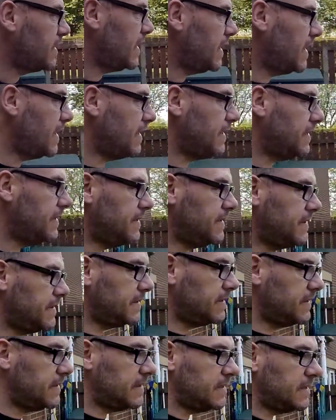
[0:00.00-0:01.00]
Uh,
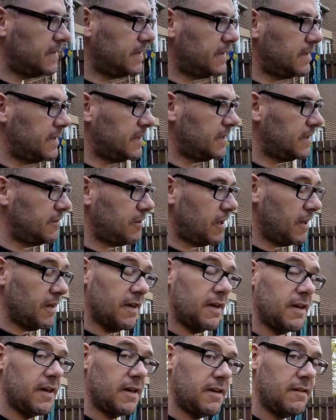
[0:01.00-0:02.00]
well,
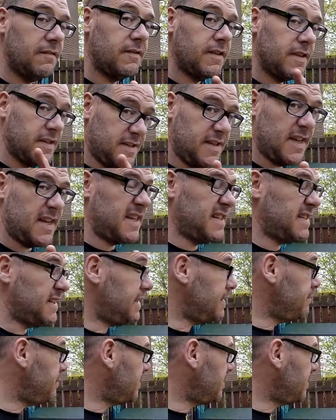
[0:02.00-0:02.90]
for the second time